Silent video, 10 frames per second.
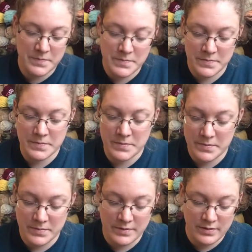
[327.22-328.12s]

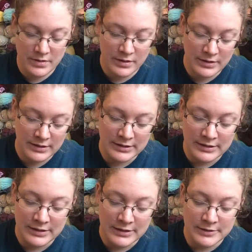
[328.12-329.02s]

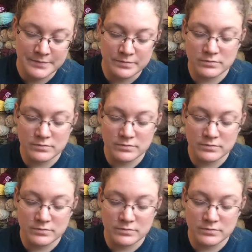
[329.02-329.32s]
(silence)